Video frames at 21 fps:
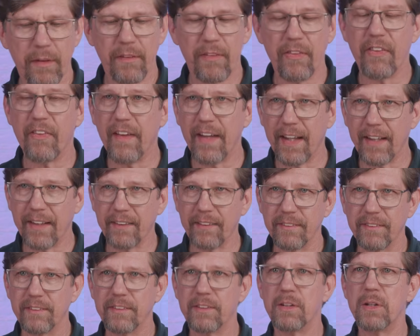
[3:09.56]
Then
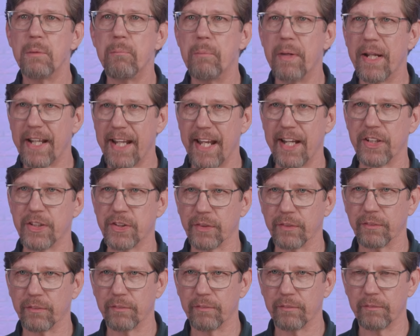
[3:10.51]

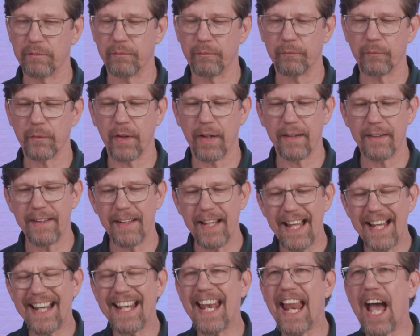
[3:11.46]
mitigation. Okay?
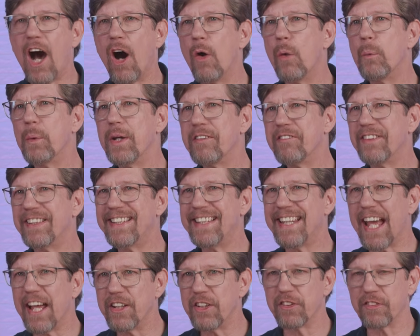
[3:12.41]
Now we've
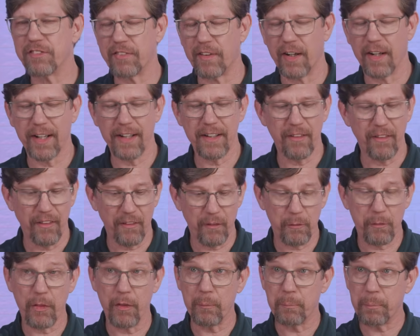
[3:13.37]
identified
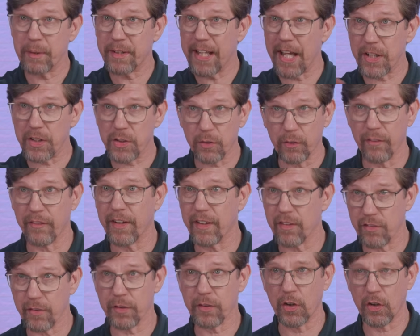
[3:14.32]
the potential
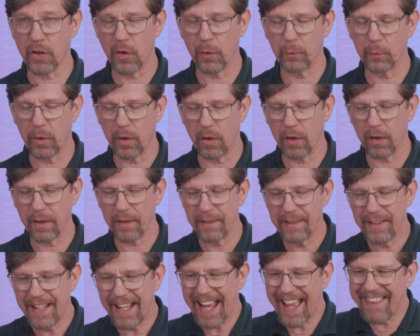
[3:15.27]
things that could go wrong,
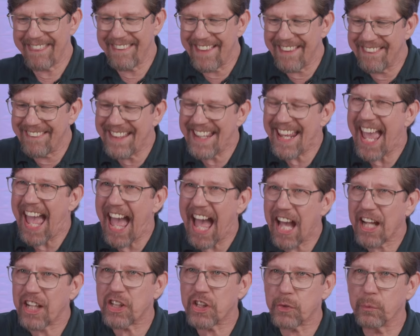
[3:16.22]
and then the
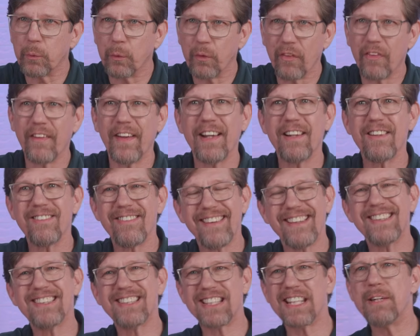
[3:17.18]
actual things
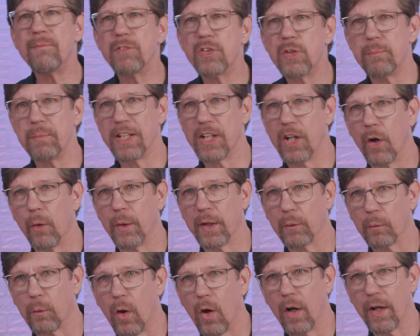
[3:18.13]
that seem to be going
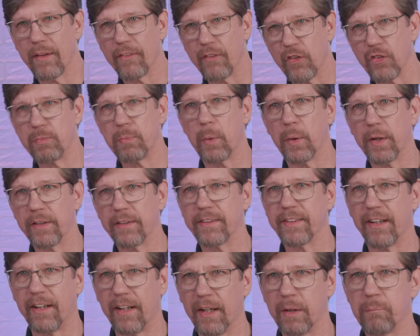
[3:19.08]
wrong at this point in
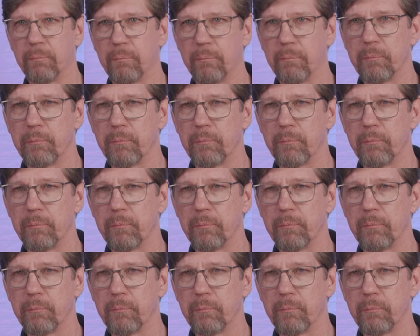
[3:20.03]
time.